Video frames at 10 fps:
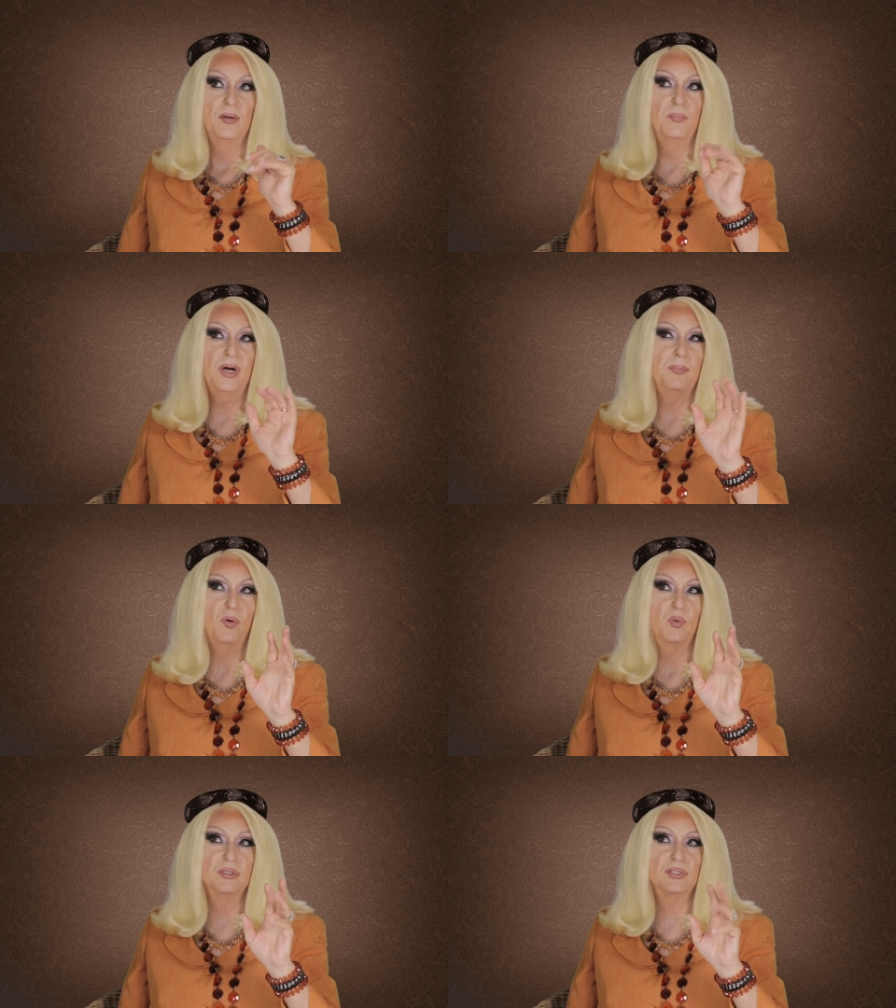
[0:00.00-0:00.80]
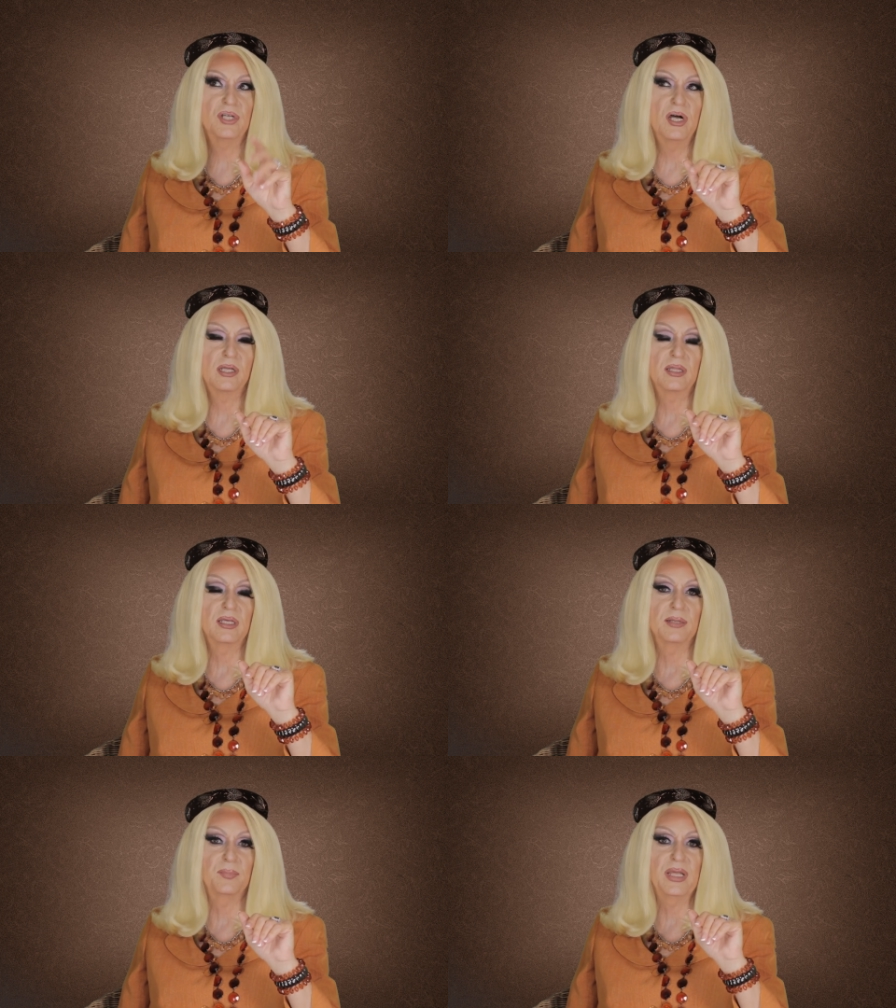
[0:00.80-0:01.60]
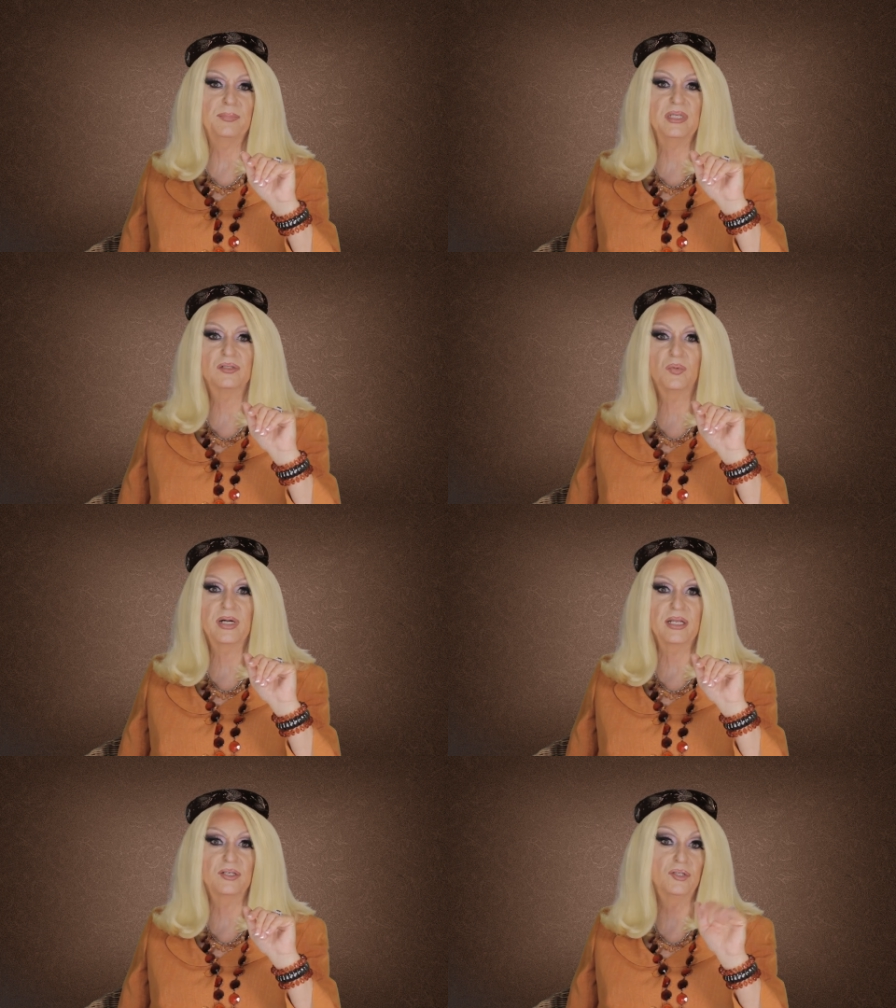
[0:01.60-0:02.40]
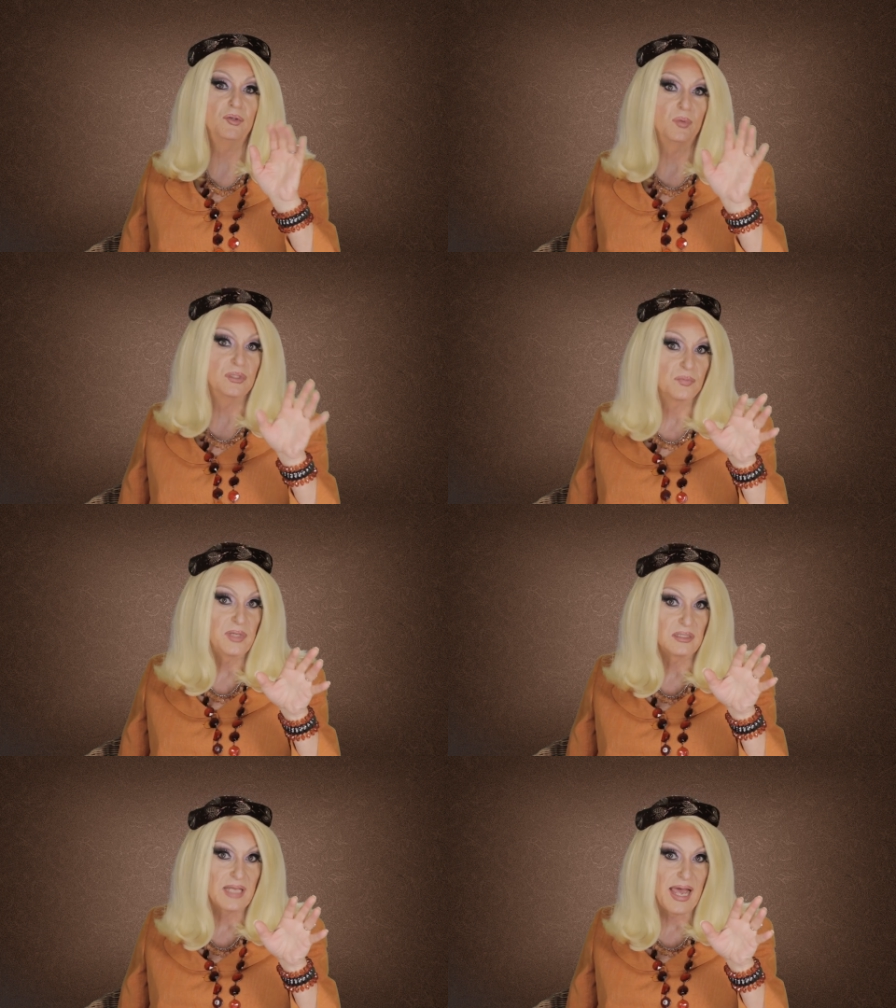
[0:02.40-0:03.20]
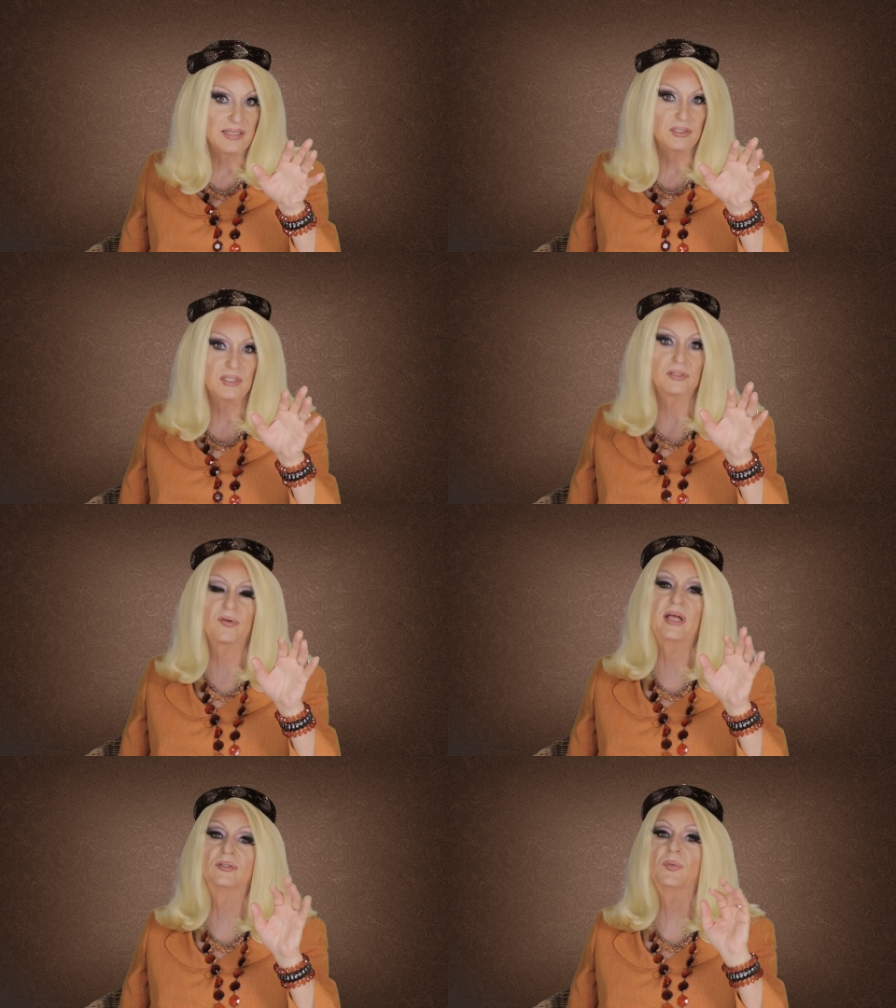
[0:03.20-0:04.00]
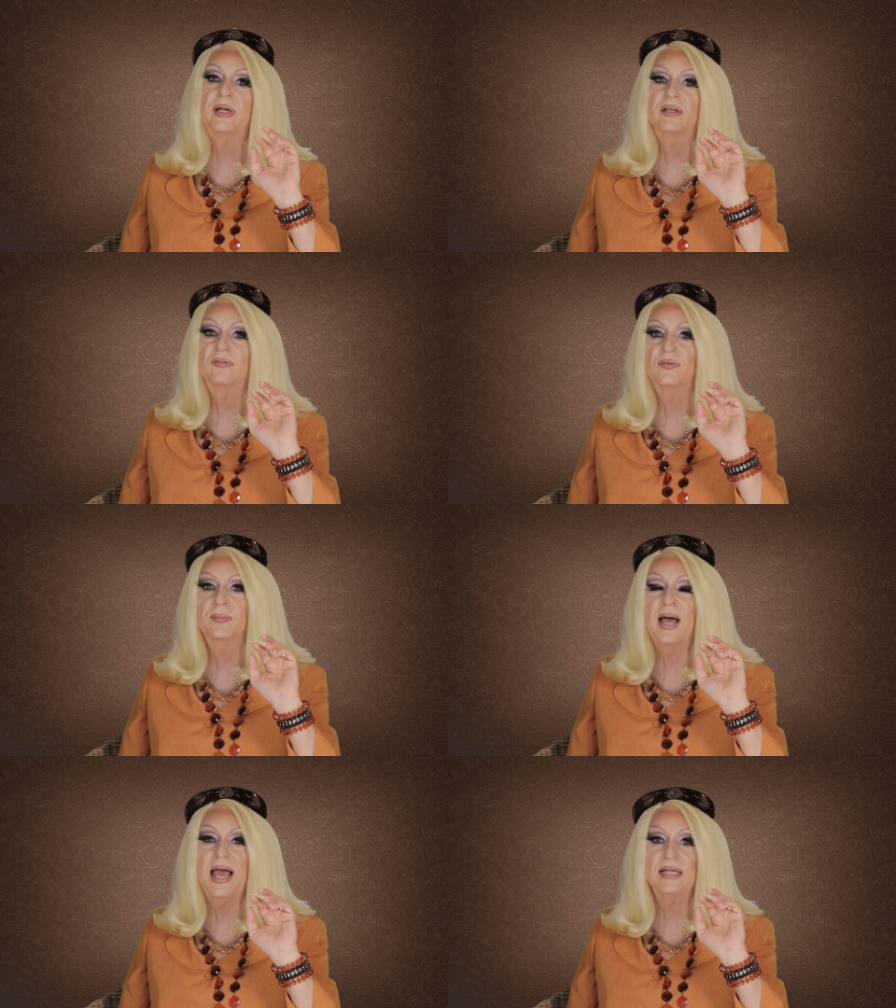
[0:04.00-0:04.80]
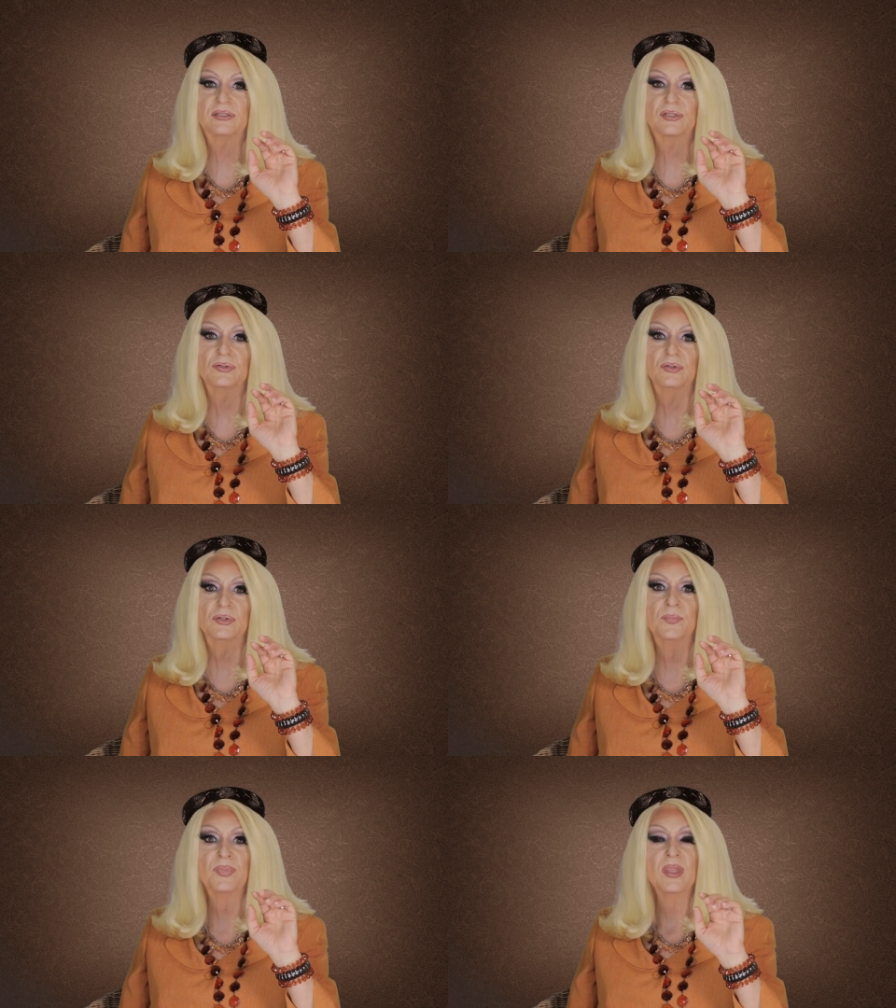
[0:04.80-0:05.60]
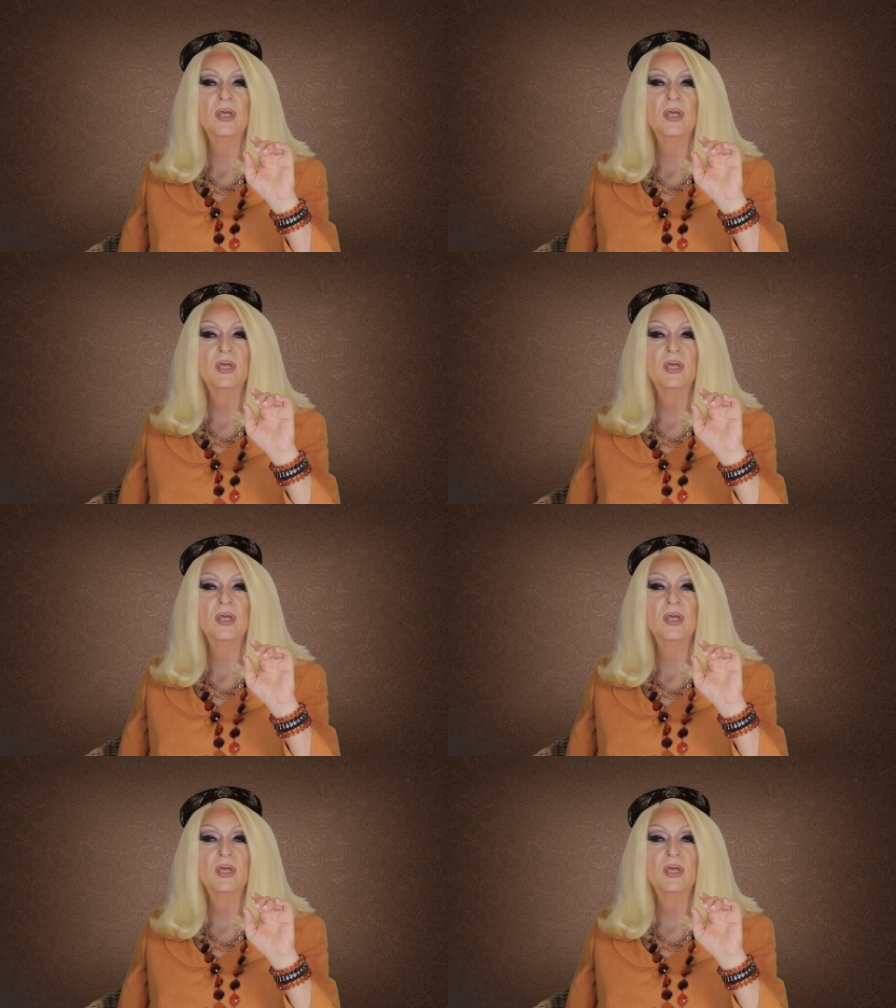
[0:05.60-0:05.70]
Bubba was young then, maybe 22, which means I had just graduated from high school.